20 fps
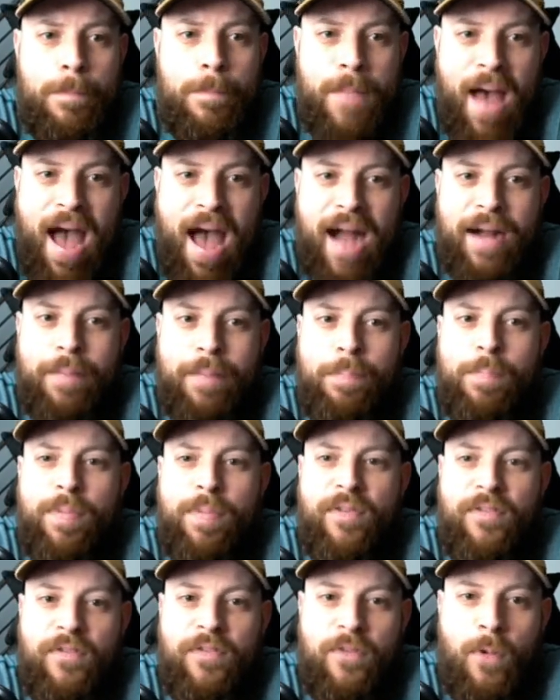back
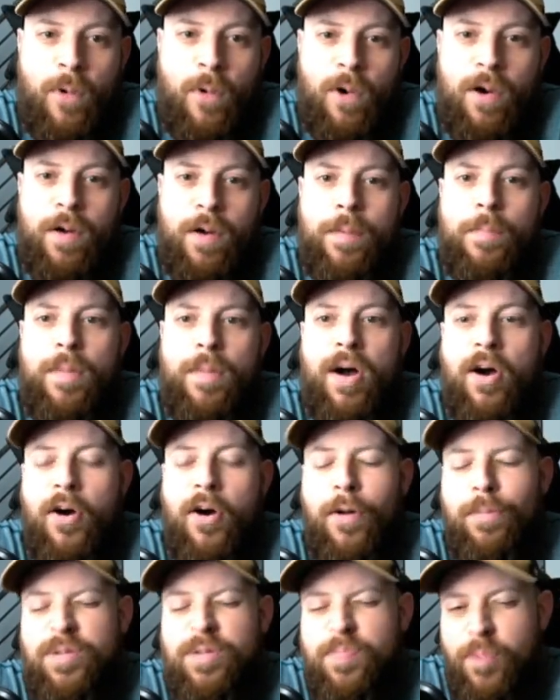before
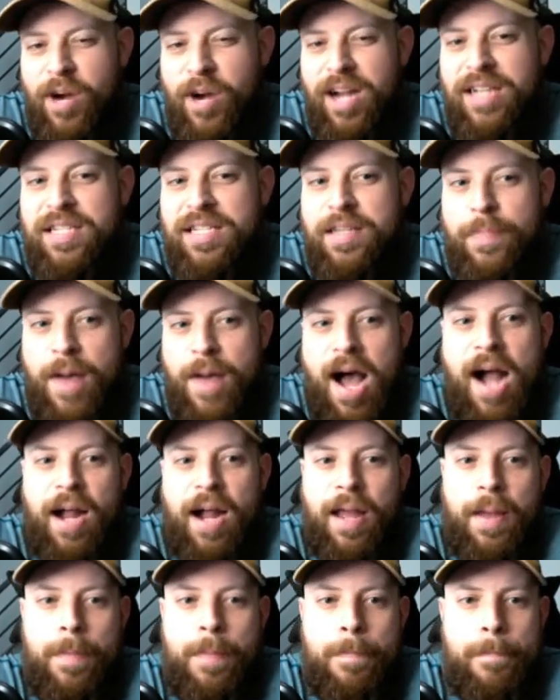Mahomes breaks the
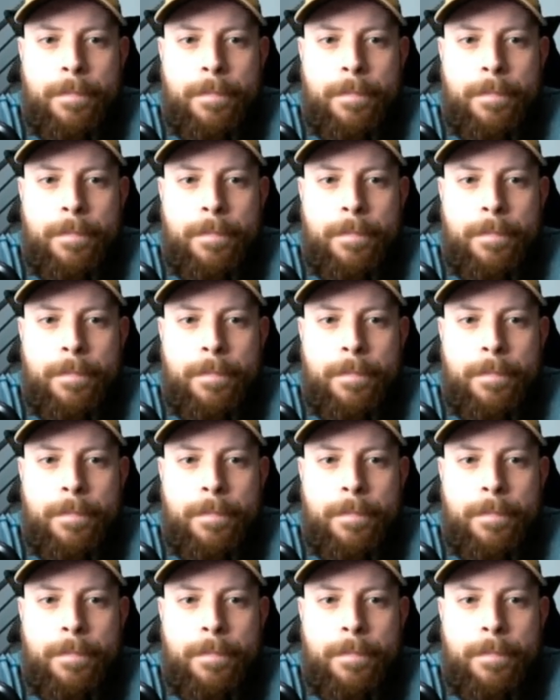pocket.